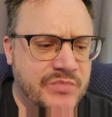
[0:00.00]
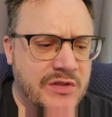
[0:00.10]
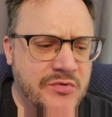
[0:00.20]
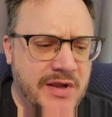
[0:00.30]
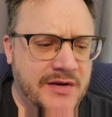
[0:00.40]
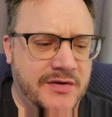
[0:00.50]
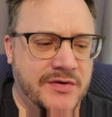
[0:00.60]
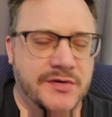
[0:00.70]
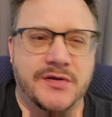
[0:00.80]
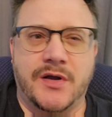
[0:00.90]
you get a
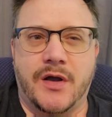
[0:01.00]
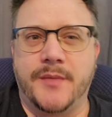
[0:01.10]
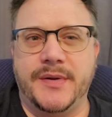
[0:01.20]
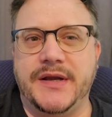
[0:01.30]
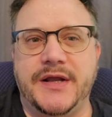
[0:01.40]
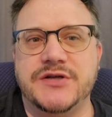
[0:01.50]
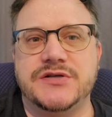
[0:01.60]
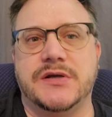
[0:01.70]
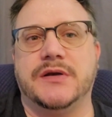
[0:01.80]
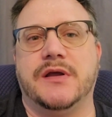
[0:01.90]
good
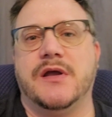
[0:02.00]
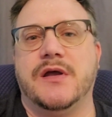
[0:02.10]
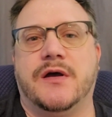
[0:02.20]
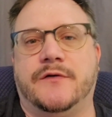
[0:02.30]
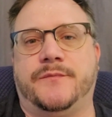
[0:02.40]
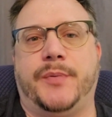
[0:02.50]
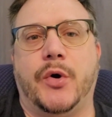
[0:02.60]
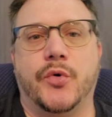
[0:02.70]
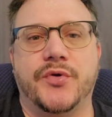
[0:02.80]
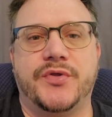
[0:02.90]
combination of
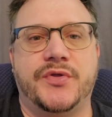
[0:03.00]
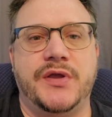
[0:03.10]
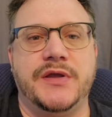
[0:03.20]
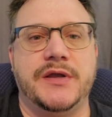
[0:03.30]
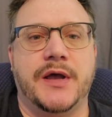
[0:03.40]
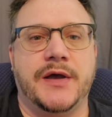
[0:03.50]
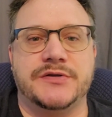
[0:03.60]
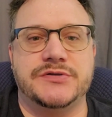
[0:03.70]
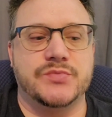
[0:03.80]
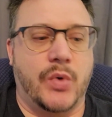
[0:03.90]
both the
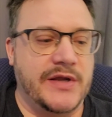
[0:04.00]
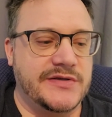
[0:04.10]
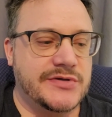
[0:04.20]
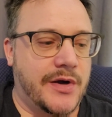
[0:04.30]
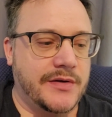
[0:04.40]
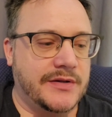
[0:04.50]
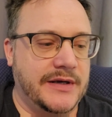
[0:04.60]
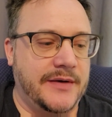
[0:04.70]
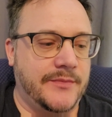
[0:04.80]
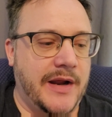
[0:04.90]
white chocolate
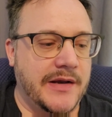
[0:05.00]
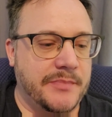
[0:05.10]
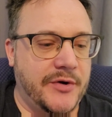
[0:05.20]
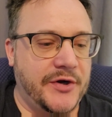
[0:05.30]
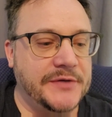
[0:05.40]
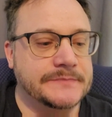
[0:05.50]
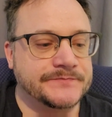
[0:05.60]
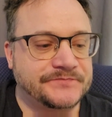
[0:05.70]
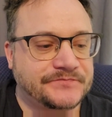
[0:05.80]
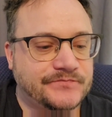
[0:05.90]
and raspberry.
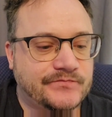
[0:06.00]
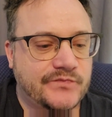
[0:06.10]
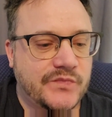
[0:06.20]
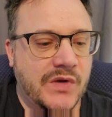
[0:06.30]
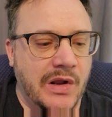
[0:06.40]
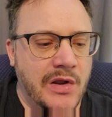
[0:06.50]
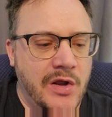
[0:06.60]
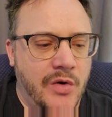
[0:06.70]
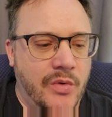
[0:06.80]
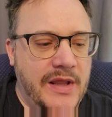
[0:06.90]

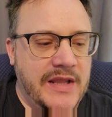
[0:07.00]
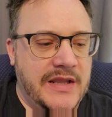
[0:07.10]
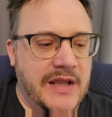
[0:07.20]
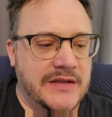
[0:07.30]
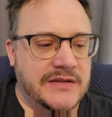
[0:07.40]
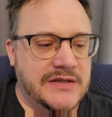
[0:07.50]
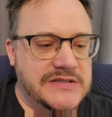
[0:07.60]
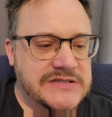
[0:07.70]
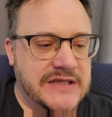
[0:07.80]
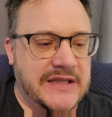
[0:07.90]
Would I get
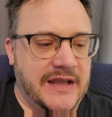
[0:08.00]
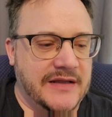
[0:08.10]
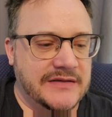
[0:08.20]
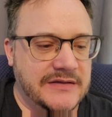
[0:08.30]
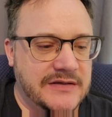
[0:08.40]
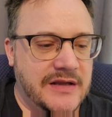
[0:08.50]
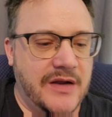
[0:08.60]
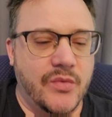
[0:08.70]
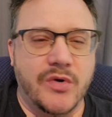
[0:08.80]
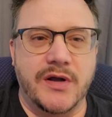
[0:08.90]
these again? I
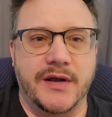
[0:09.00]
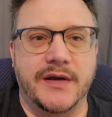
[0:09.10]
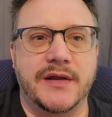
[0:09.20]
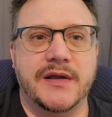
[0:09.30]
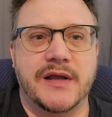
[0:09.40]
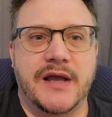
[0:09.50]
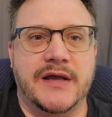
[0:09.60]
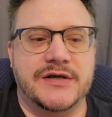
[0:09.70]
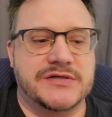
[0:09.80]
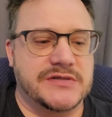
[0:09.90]
would,
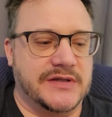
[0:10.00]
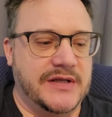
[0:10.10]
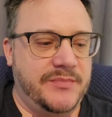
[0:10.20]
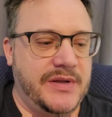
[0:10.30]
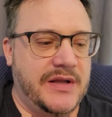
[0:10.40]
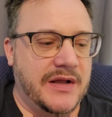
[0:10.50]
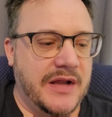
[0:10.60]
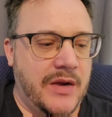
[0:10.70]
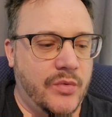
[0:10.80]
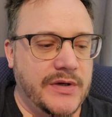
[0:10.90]
actually, because
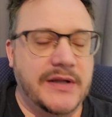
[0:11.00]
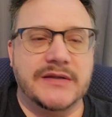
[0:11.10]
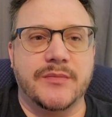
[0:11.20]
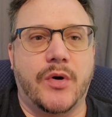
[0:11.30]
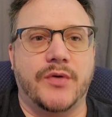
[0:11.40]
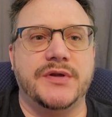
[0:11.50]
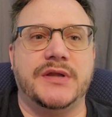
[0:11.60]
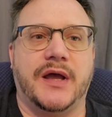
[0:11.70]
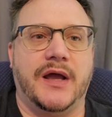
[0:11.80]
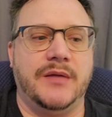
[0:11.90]
I wouldn't eat them all the
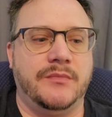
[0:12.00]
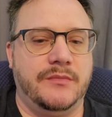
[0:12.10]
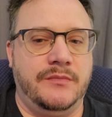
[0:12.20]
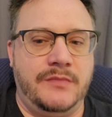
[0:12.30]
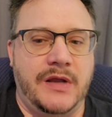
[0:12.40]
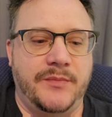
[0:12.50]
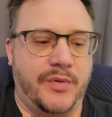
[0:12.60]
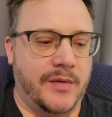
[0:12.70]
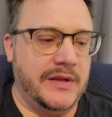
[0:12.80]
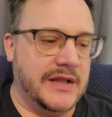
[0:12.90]
time. I'd
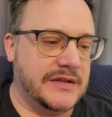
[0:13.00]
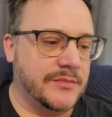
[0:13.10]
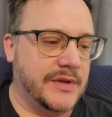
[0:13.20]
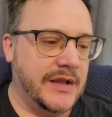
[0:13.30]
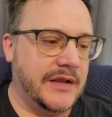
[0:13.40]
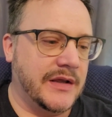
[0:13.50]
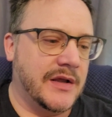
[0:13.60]
probably get them like